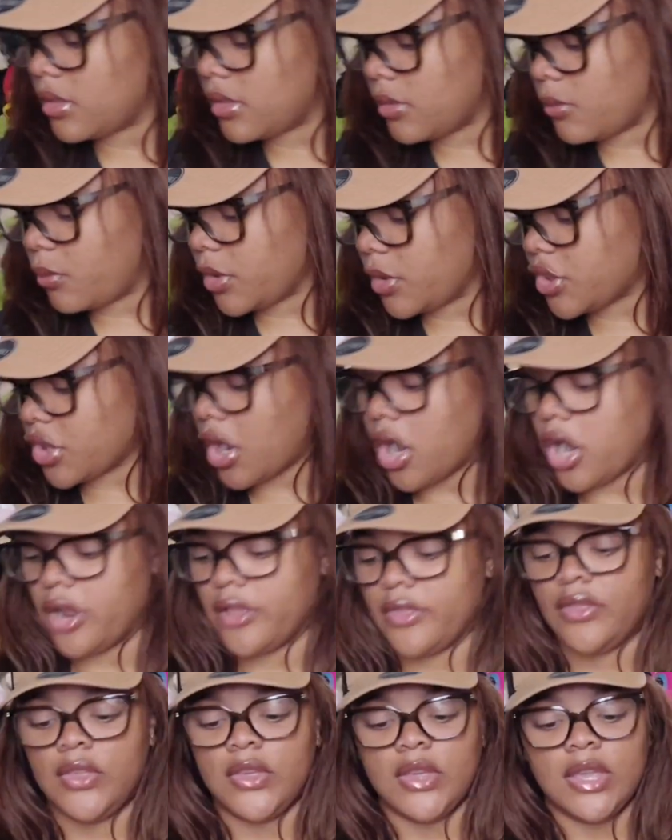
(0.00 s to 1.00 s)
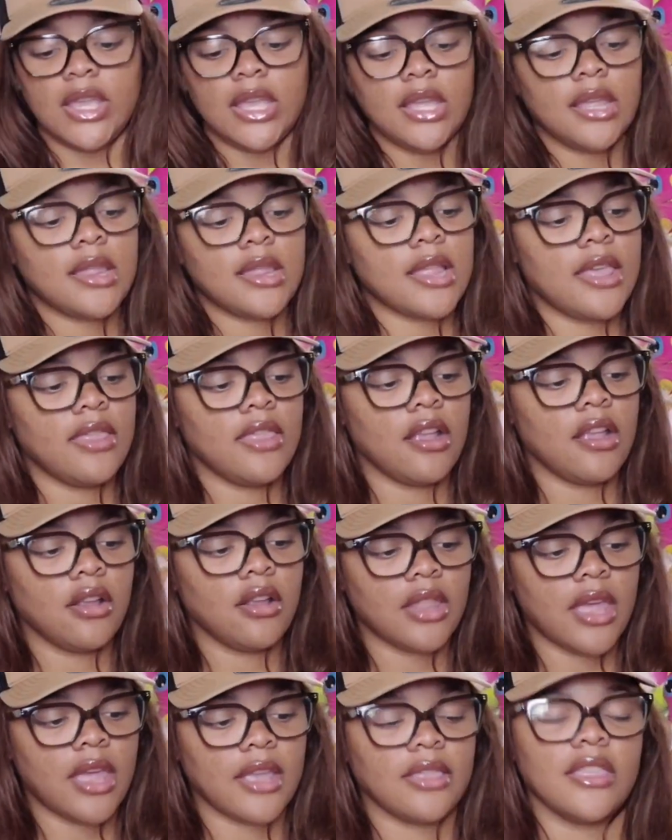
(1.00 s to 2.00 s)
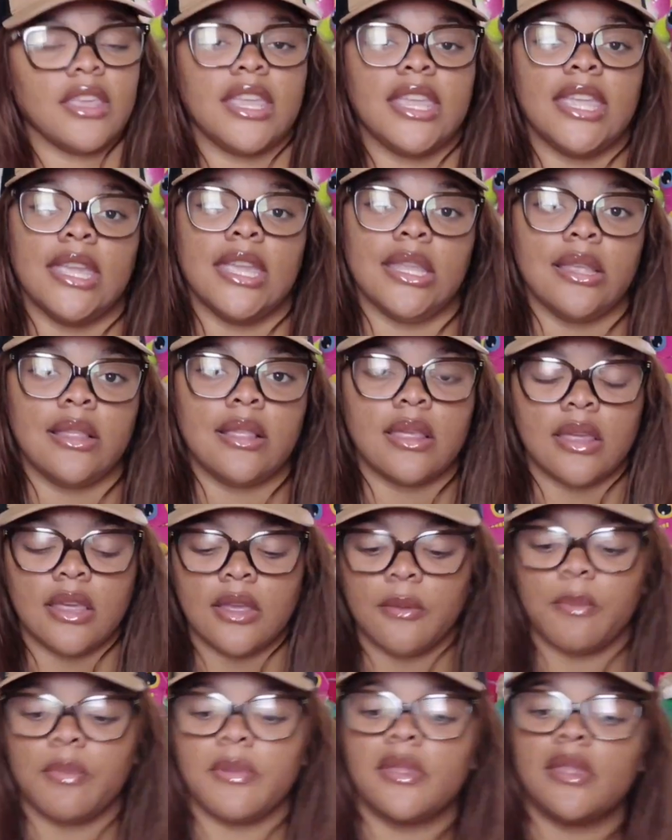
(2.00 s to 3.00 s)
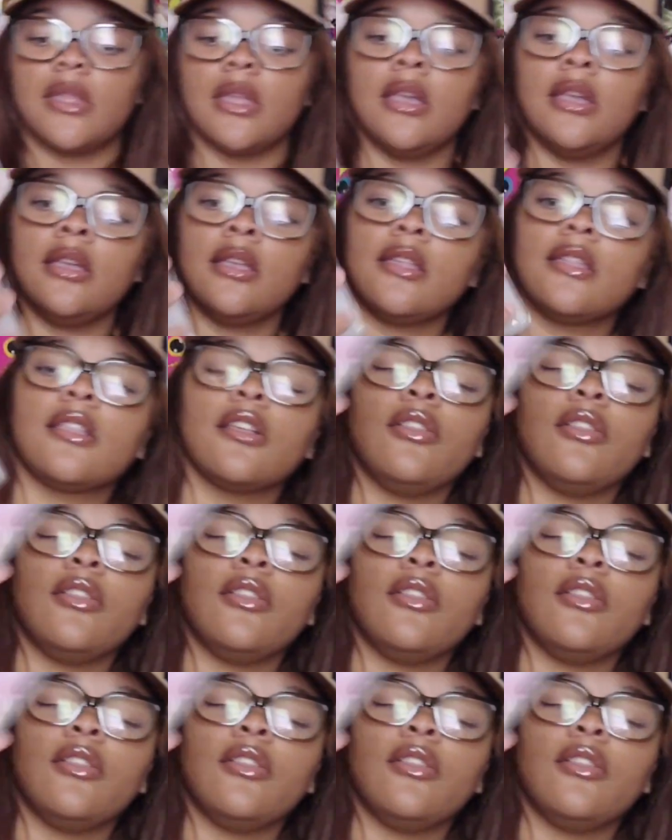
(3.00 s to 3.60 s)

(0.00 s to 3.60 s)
which are these, and they're like the kitty tips. So